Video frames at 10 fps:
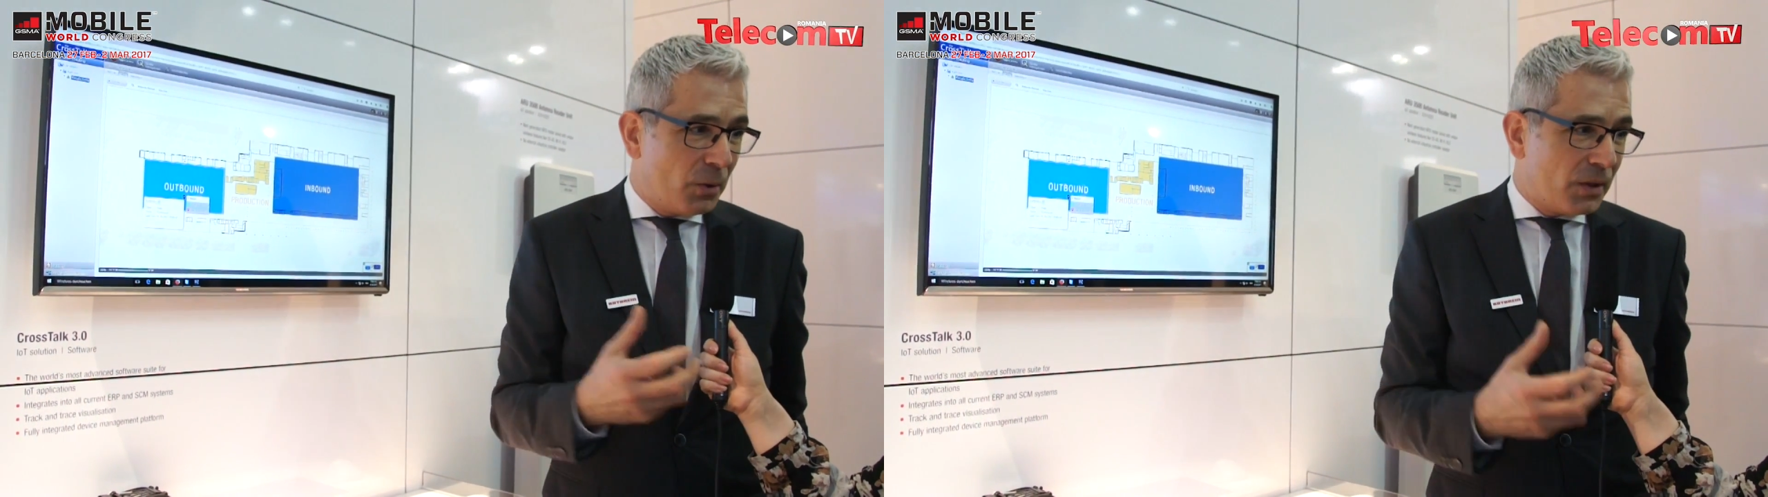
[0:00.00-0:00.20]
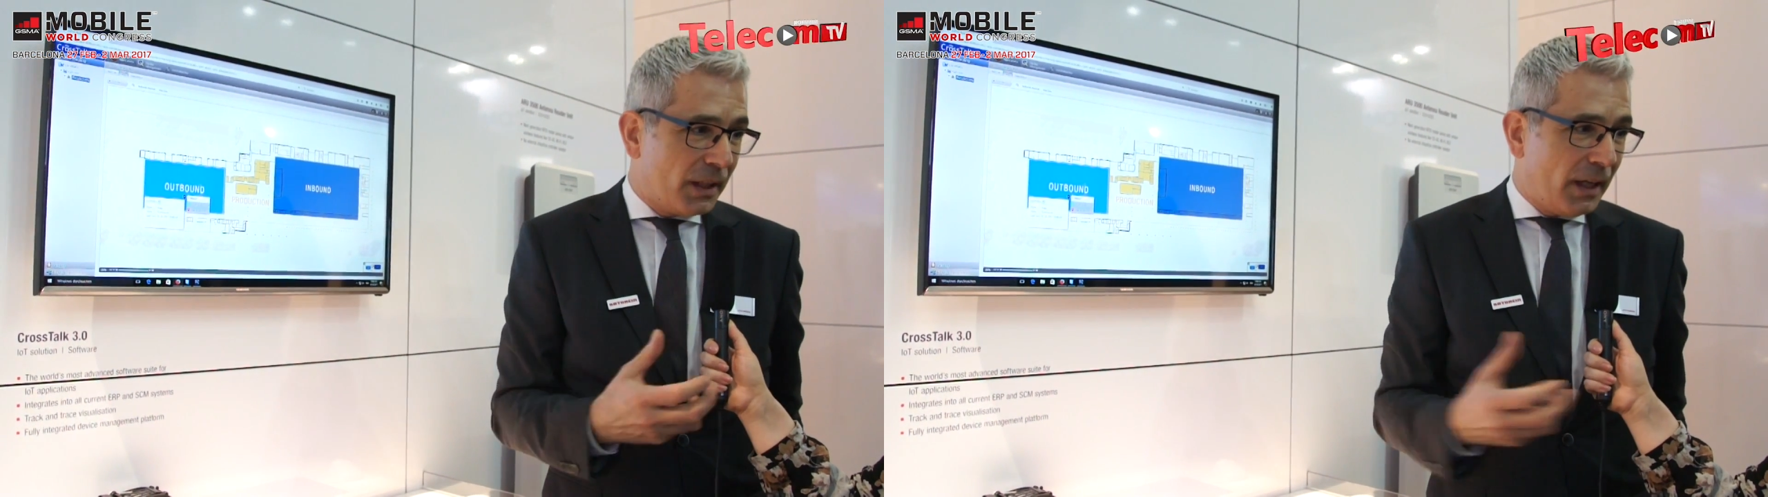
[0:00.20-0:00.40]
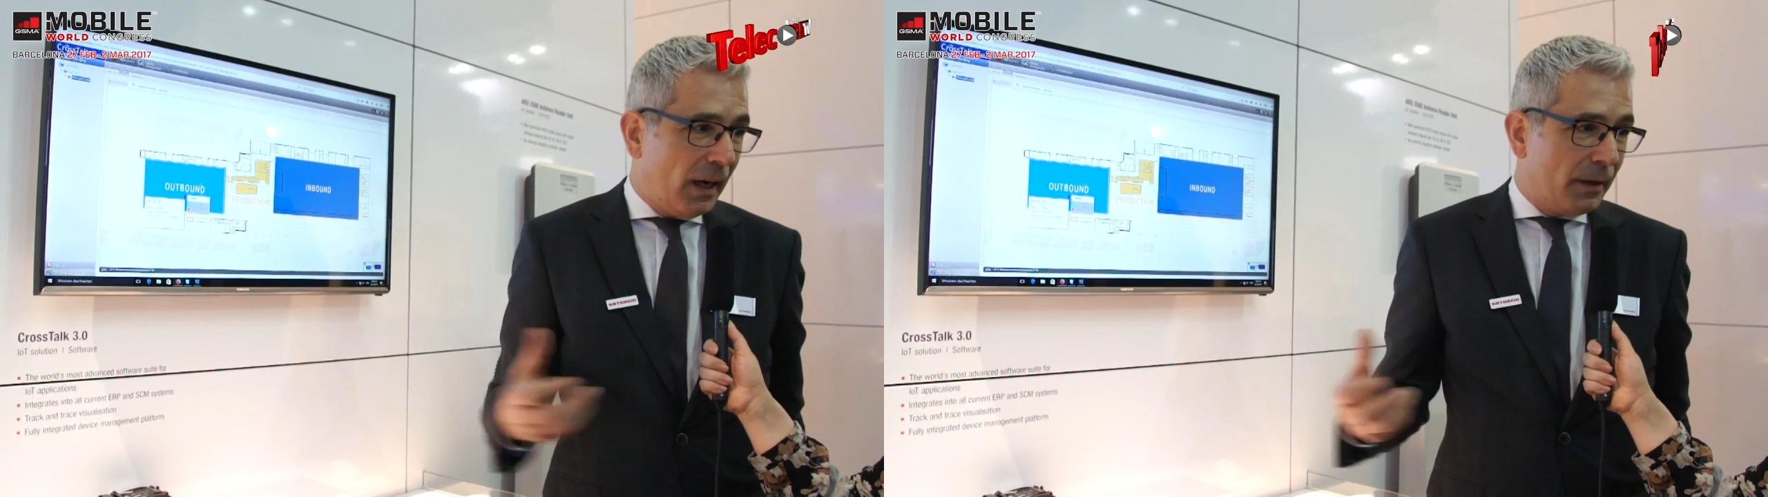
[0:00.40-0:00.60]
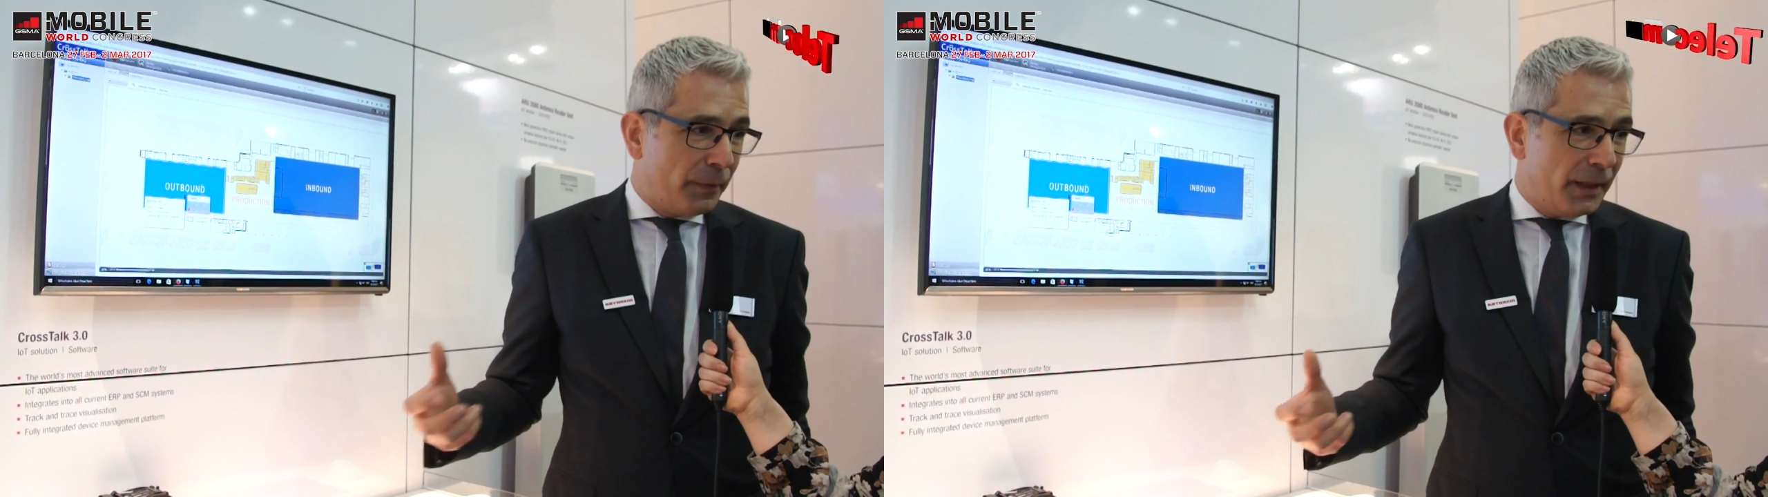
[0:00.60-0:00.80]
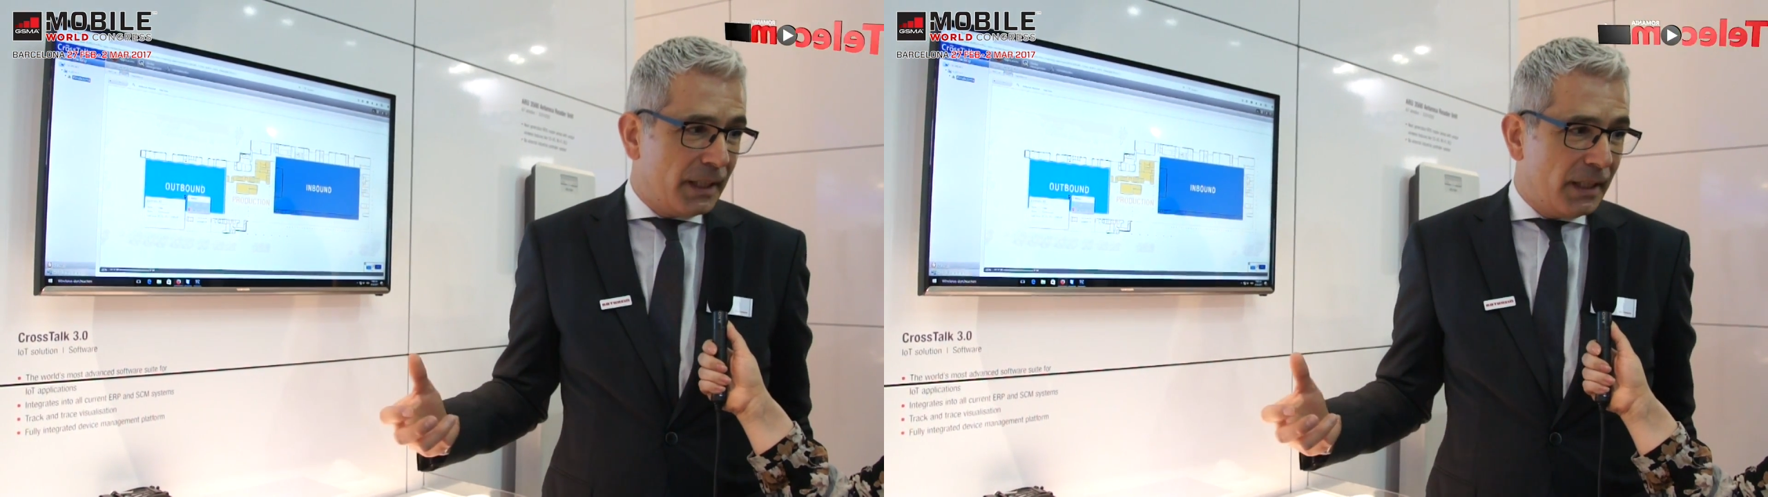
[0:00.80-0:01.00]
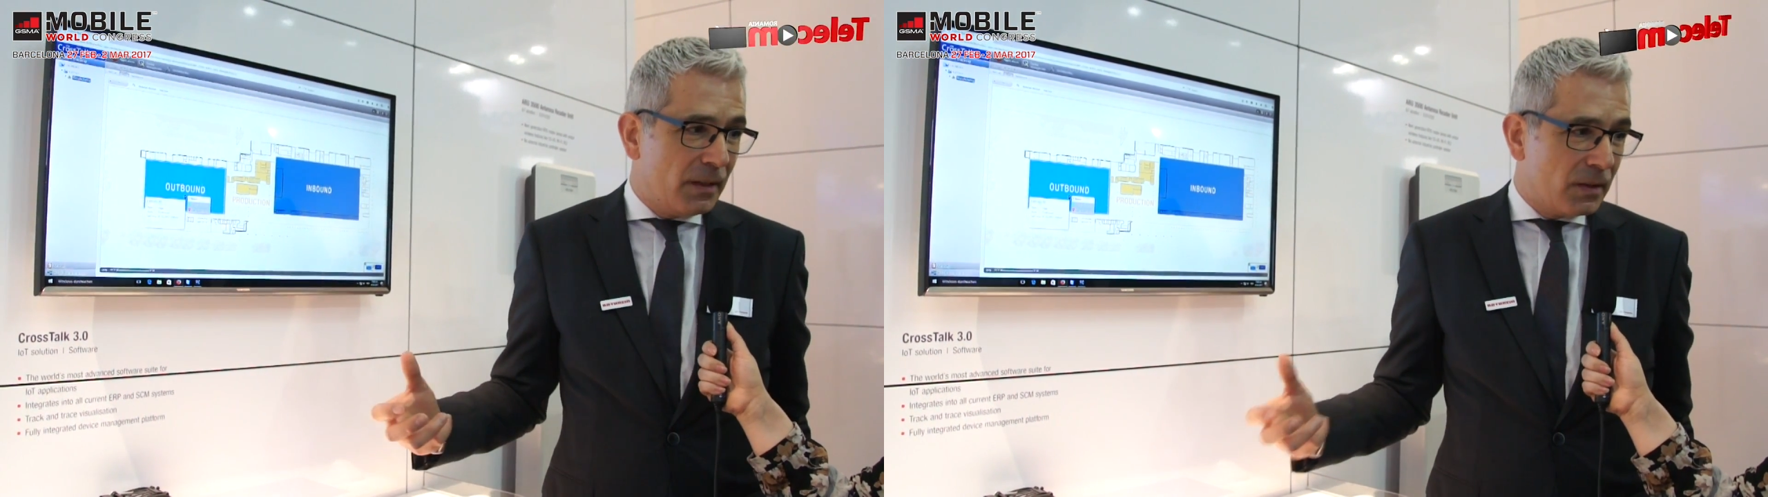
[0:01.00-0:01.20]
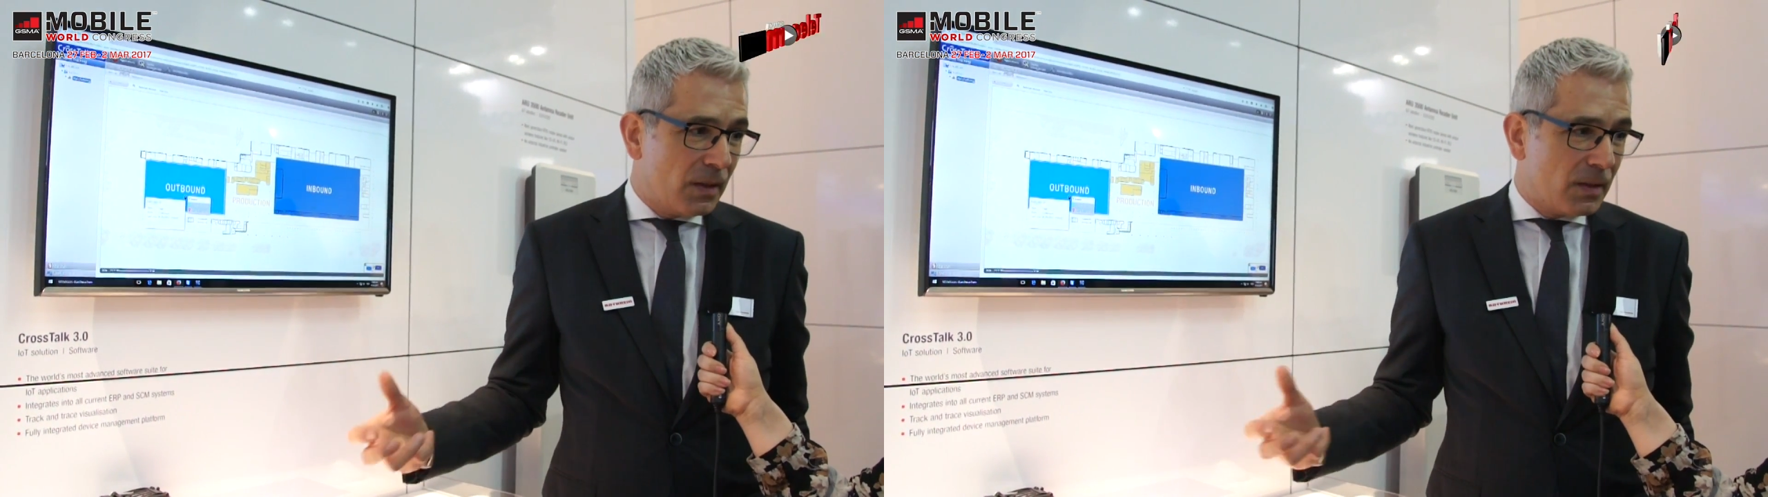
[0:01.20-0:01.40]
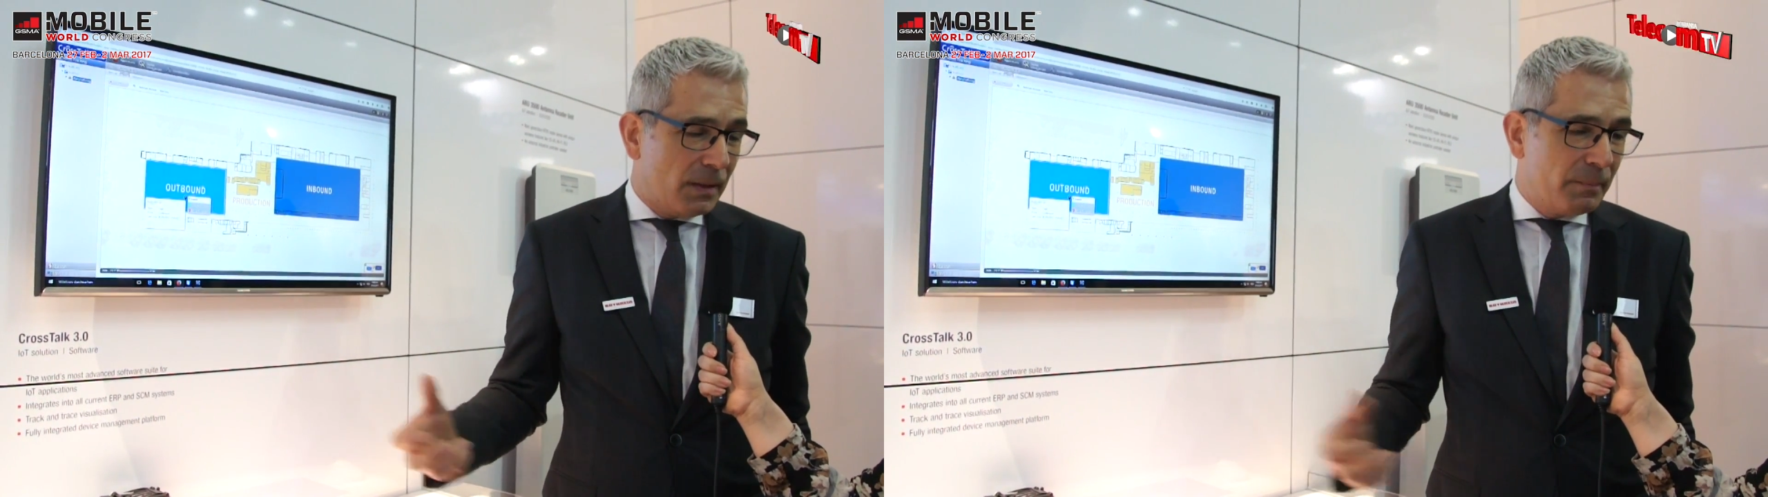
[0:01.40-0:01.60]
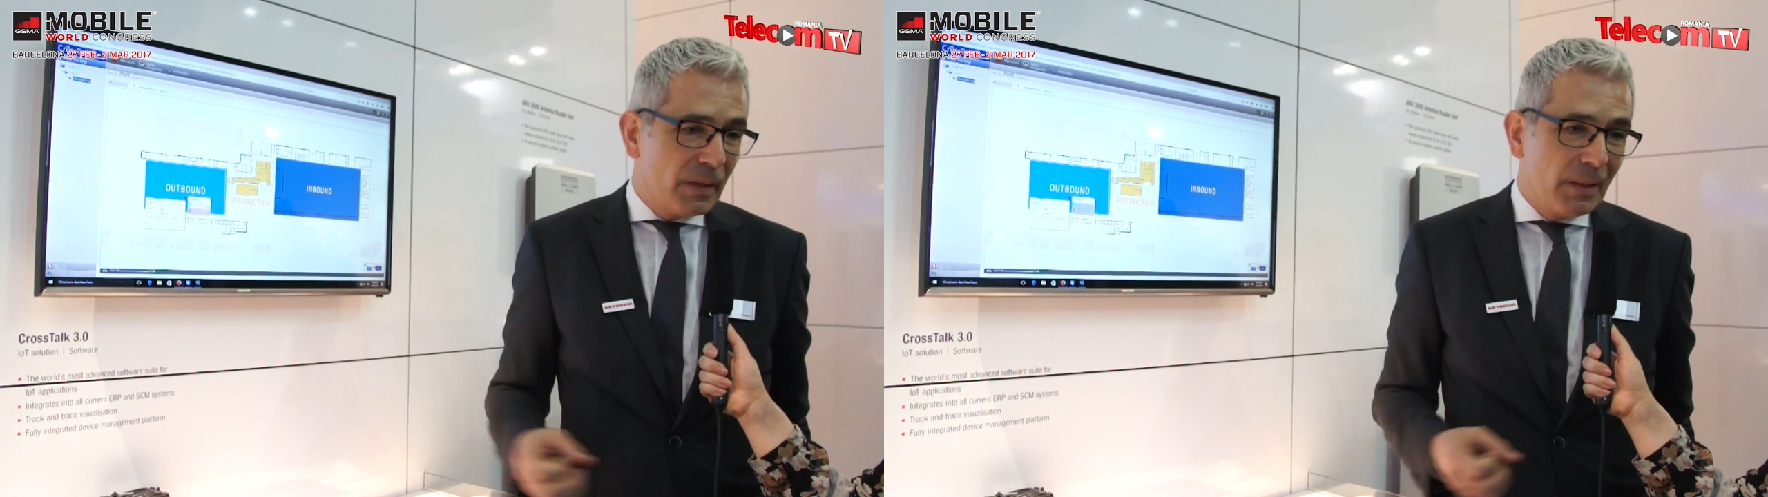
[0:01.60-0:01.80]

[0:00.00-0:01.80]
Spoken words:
using their RFID system